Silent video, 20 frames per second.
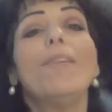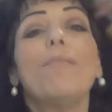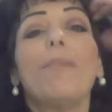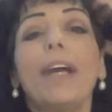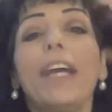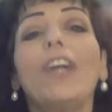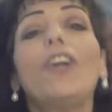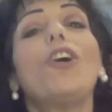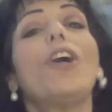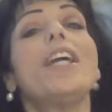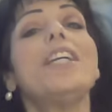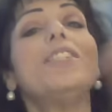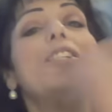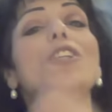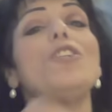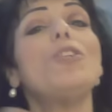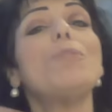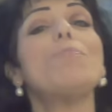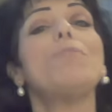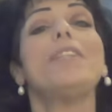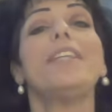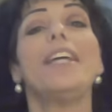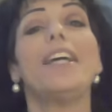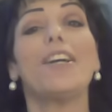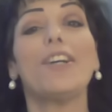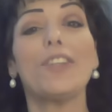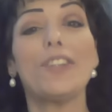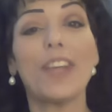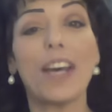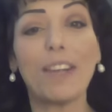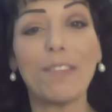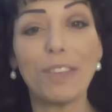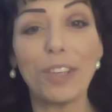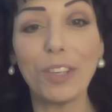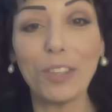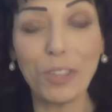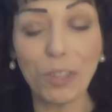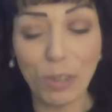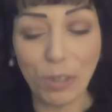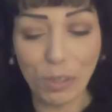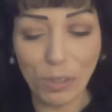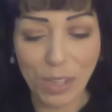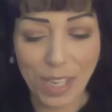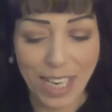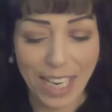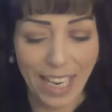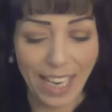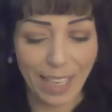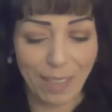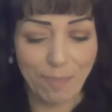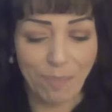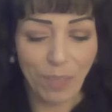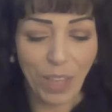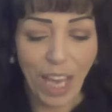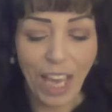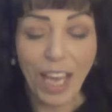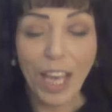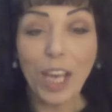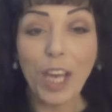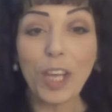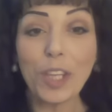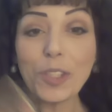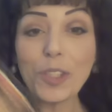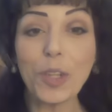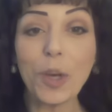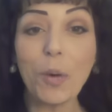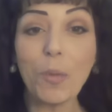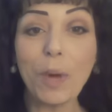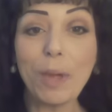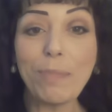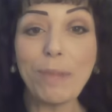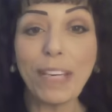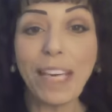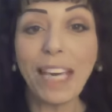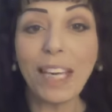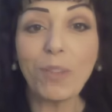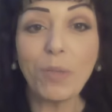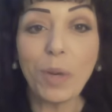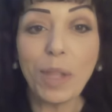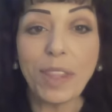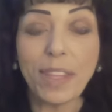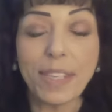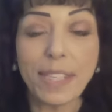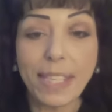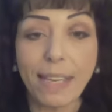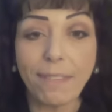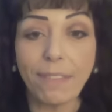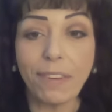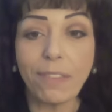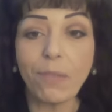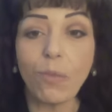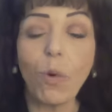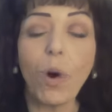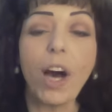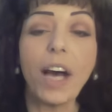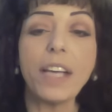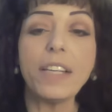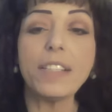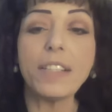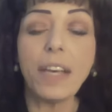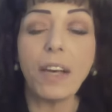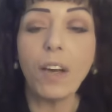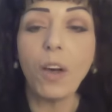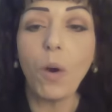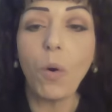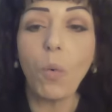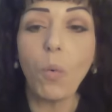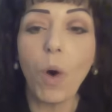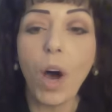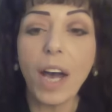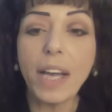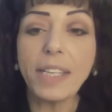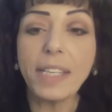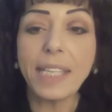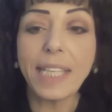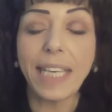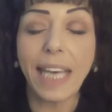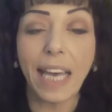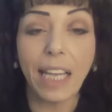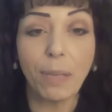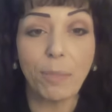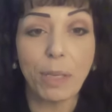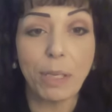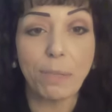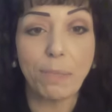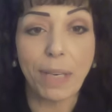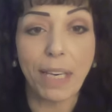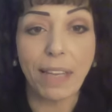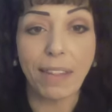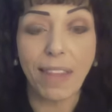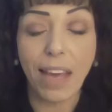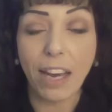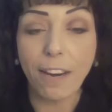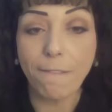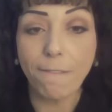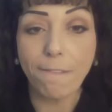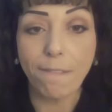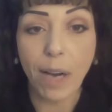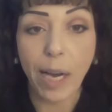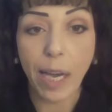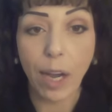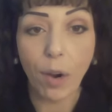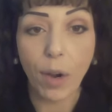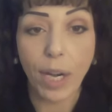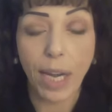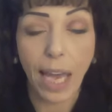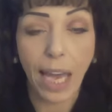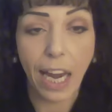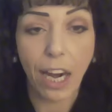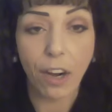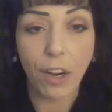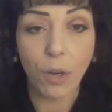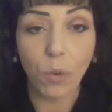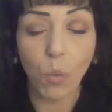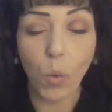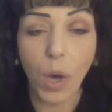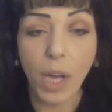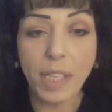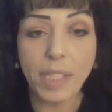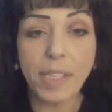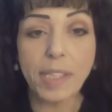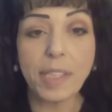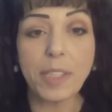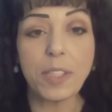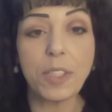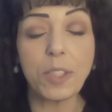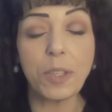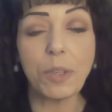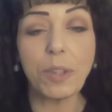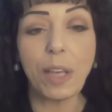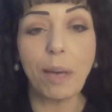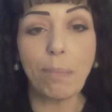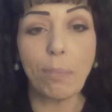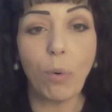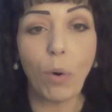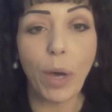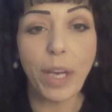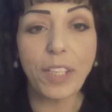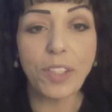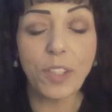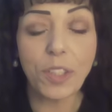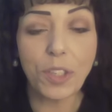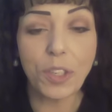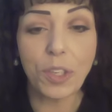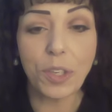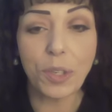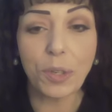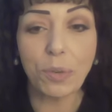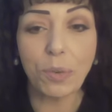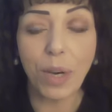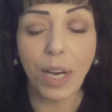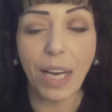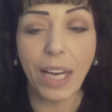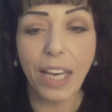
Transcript: My crazy gypsy hair is out of control today. So we begin with the Seven of Wands. Wands, the element being that of fire and air, and wands is a suit that points to